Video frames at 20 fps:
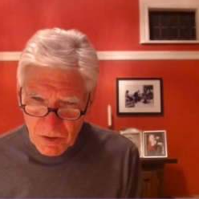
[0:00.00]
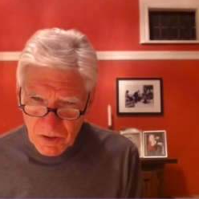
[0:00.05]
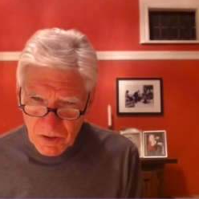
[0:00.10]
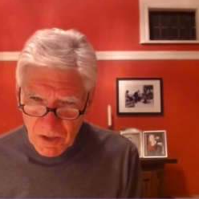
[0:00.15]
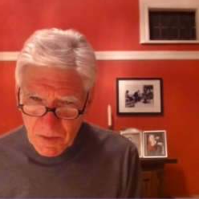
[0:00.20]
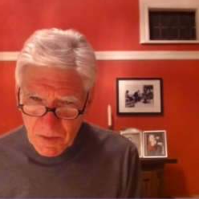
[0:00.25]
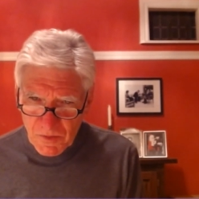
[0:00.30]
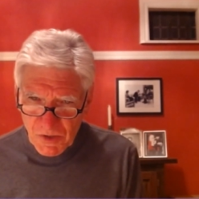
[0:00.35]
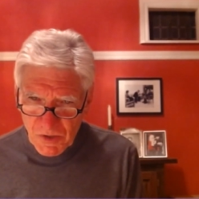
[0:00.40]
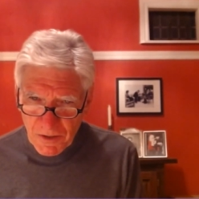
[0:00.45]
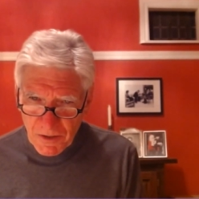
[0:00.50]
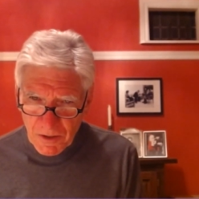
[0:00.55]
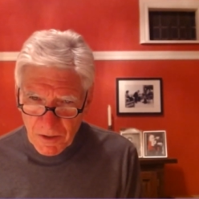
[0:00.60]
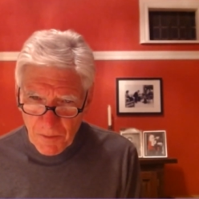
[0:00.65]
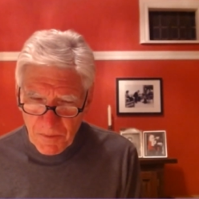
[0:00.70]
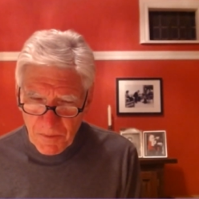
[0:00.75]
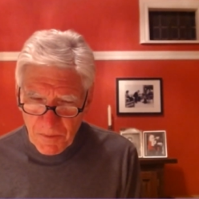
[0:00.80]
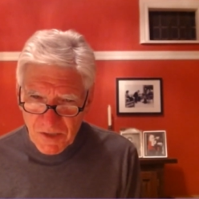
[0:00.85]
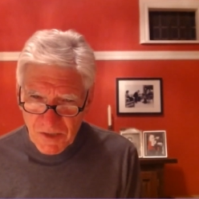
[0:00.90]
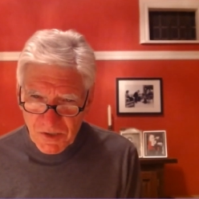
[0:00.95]
comes our
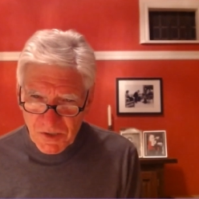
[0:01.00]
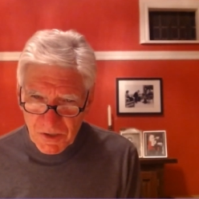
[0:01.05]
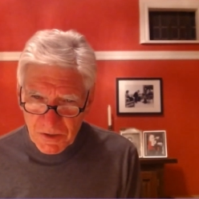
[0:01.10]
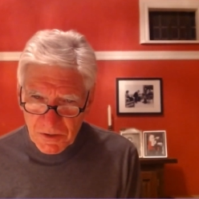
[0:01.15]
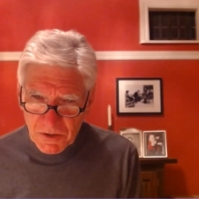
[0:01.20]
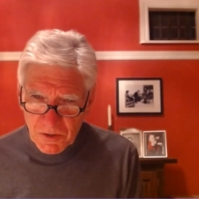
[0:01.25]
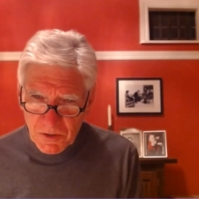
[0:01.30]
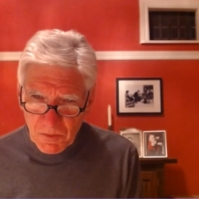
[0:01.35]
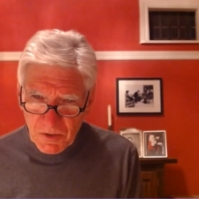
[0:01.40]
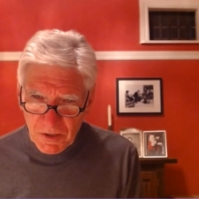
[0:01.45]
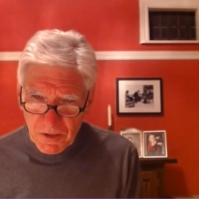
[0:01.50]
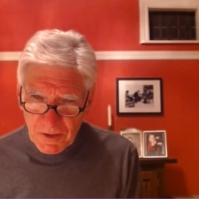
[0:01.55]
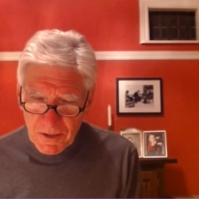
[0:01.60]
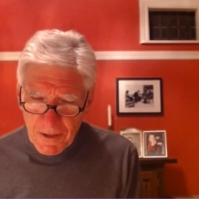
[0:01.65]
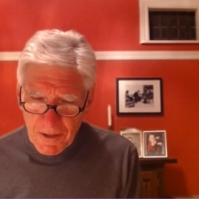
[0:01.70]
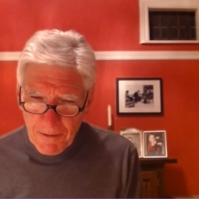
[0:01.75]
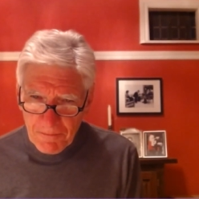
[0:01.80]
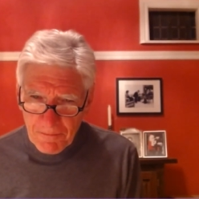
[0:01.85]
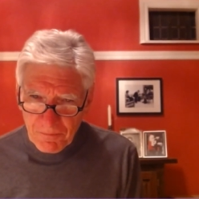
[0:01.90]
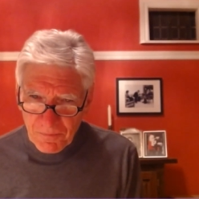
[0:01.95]
capacity to be
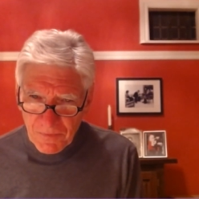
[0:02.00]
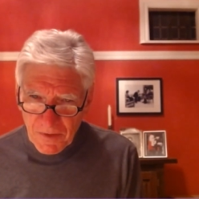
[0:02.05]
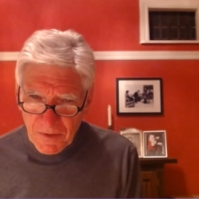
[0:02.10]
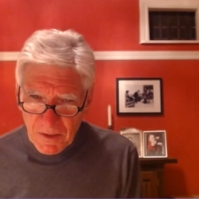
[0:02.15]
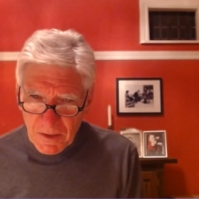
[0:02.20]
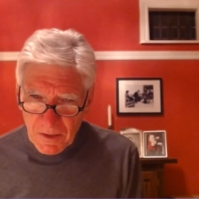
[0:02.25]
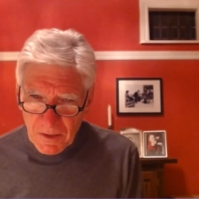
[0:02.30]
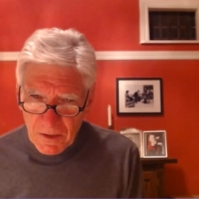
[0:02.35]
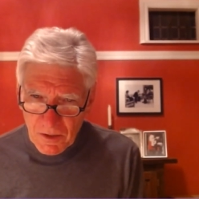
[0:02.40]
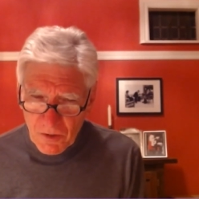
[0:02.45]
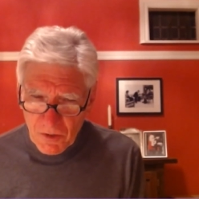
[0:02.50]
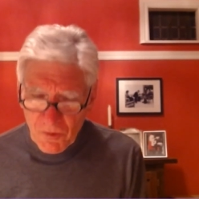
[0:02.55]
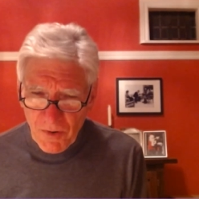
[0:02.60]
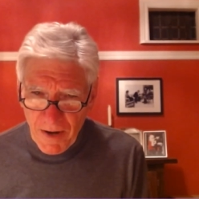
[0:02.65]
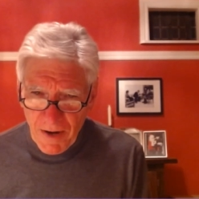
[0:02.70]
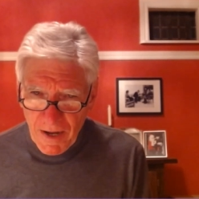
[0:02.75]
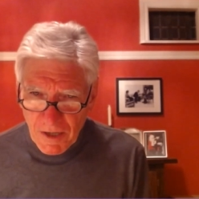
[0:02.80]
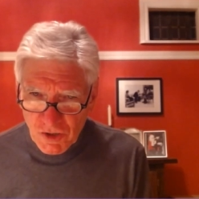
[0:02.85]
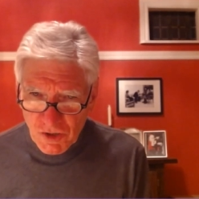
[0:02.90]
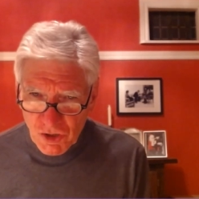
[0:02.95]

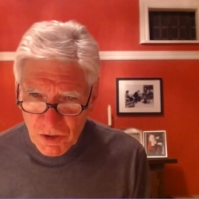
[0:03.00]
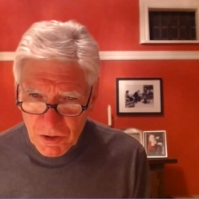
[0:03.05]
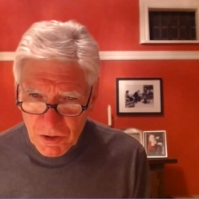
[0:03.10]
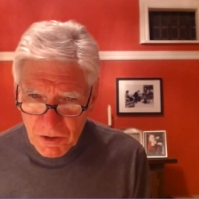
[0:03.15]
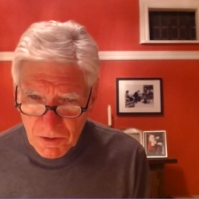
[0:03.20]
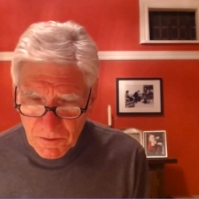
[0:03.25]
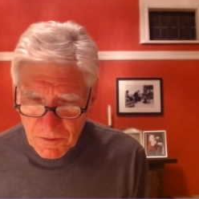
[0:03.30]
irrational.